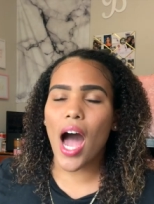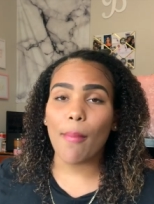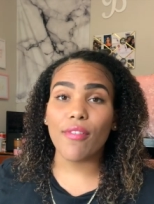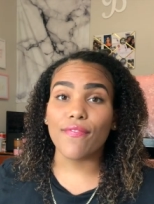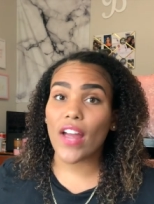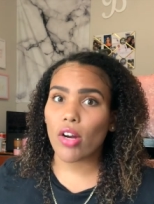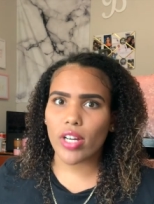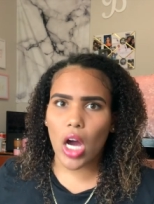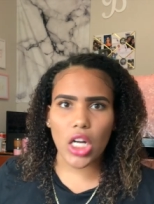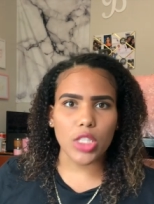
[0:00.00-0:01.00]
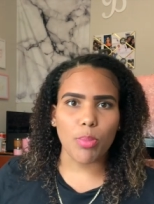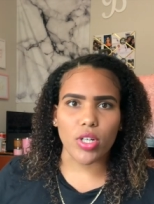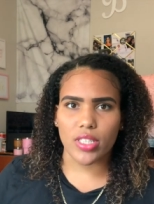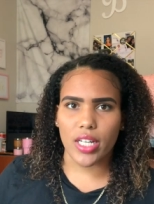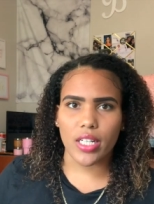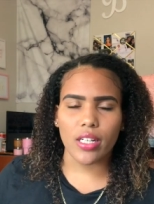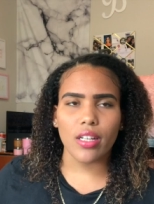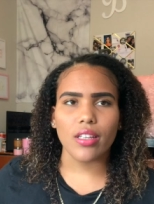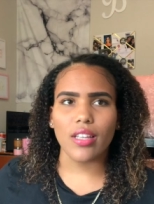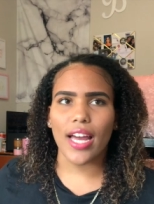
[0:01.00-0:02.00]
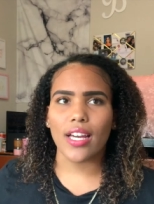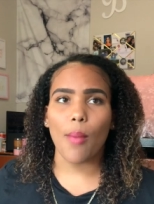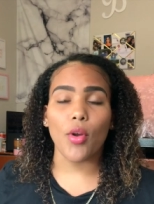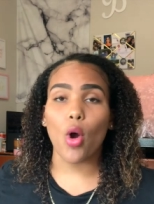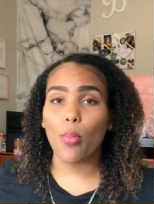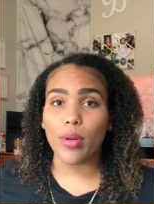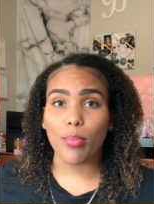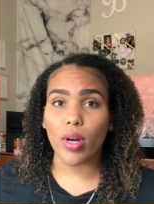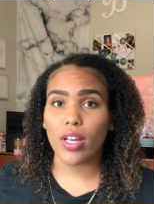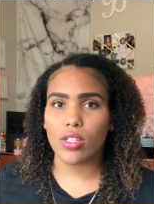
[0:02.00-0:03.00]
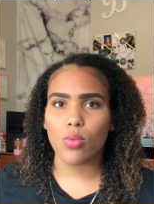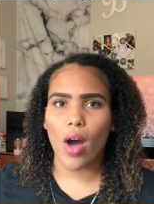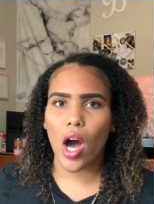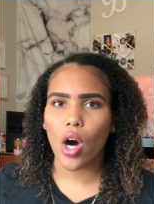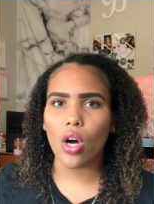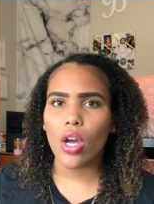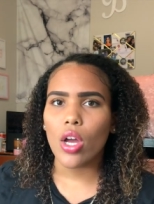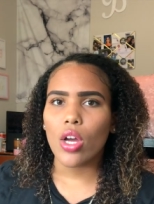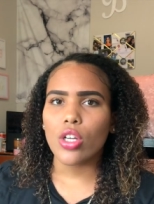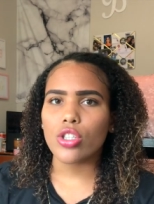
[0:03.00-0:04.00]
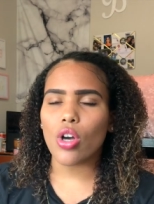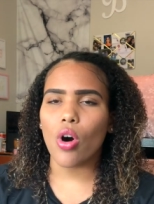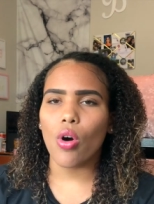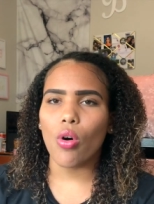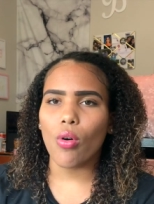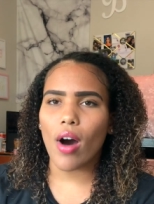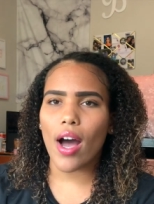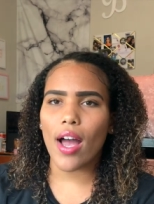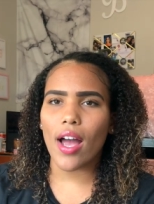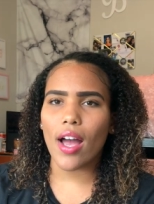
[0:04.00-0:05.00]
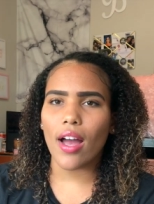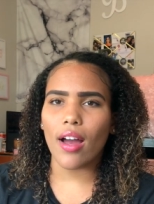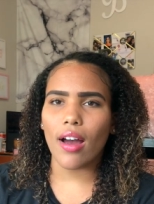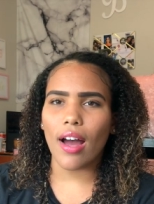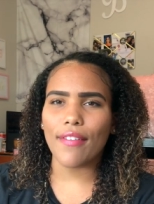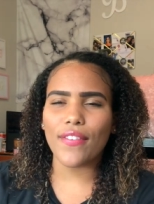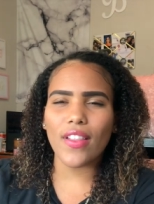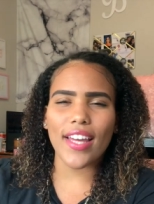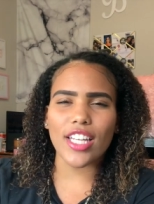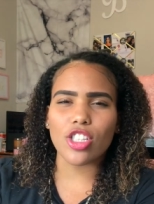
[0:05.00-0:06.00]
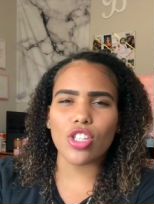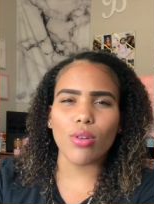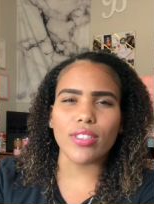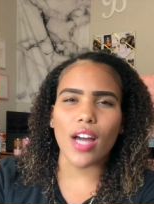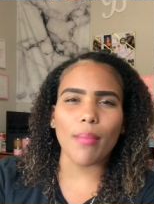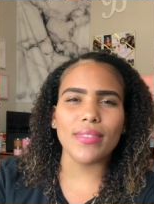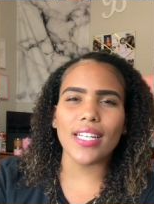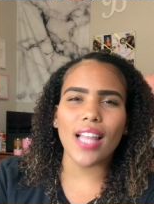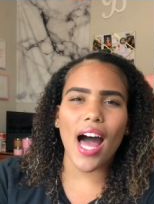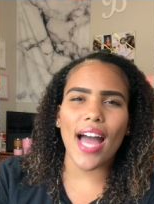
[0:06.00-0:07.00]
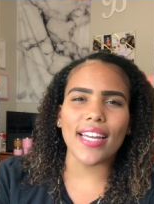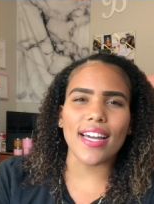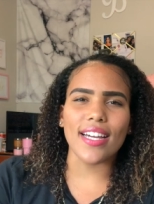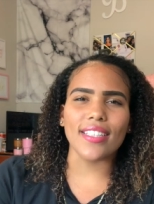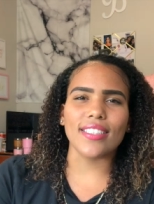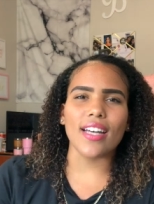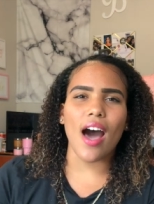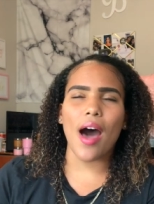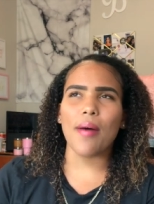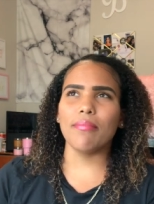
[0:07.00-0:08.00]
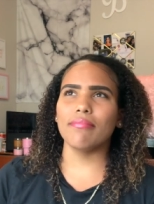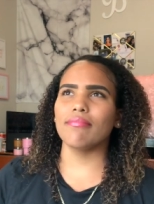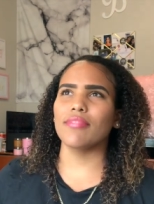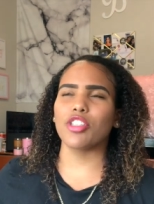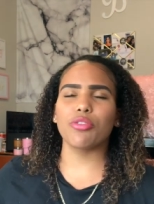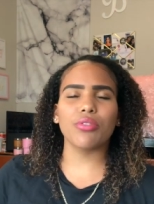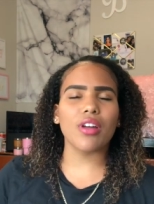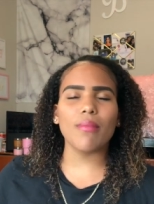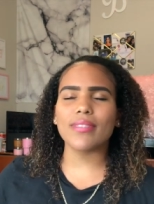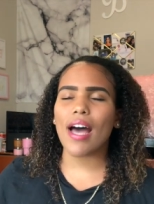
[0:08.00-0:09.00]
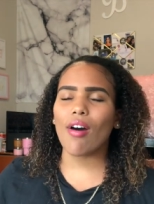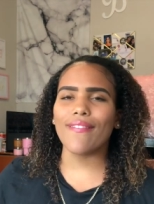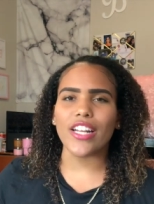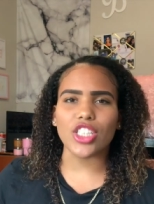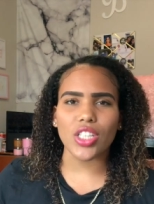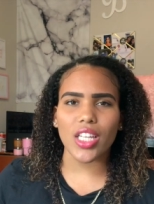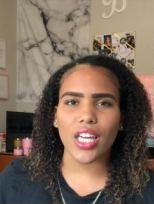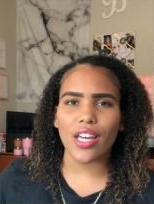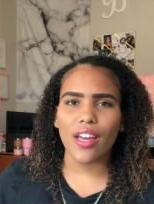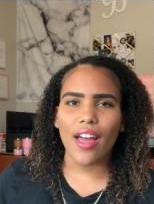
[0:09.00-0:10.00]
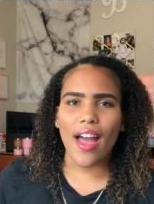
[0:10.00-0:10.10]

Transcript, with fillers: I'm a very honest person. Like, I'm an open book as well. So, I feel like it's so dumb to lie because the truth comes out eventually